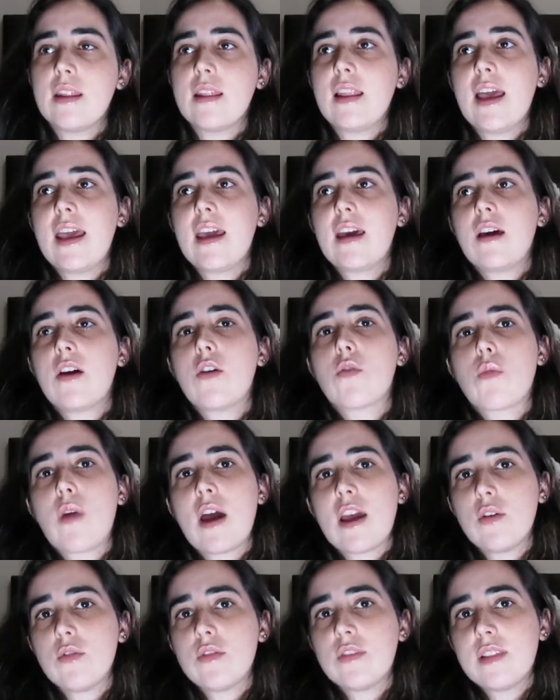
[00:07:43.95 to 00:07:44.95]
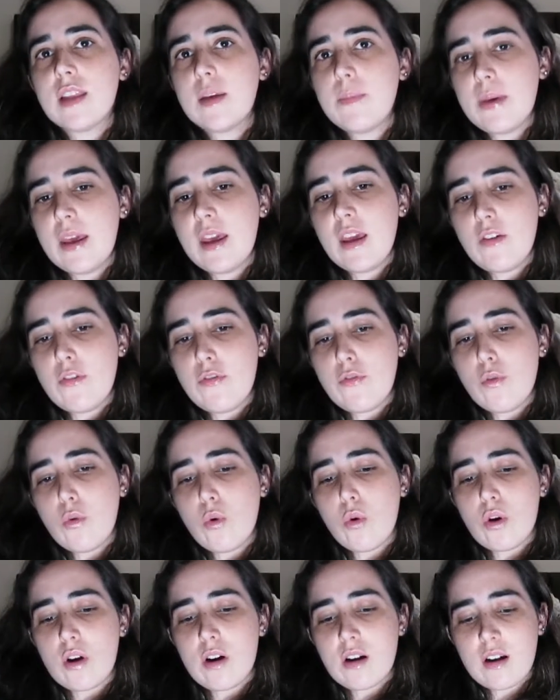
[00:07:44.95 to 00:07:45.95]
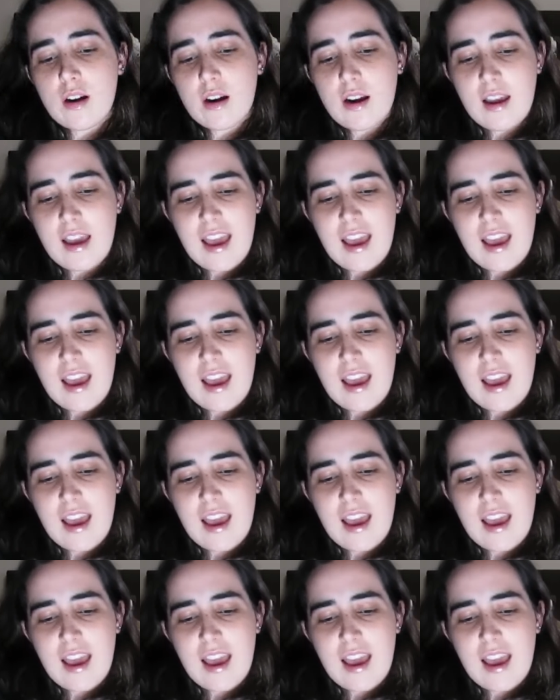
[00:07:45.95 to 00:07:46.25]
like cryo-sleeping for...